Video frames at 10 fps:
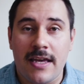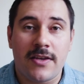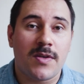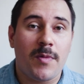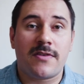Thank
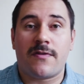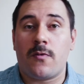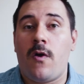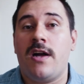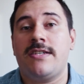you so much for
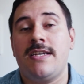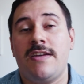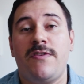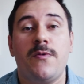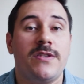watching.
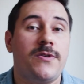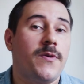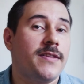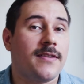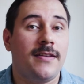If you
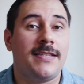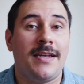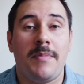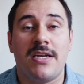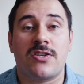enjoy this
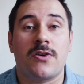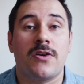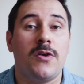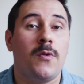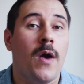content, make sure
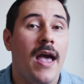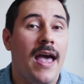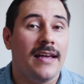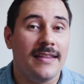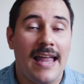you
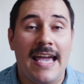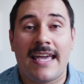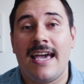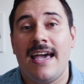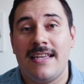
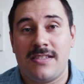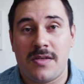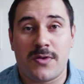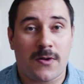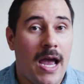like,
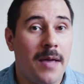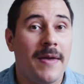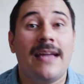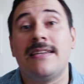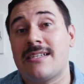subscribe,
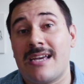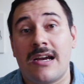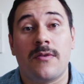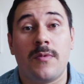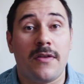and
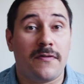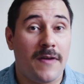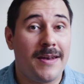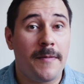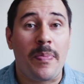share with a friend.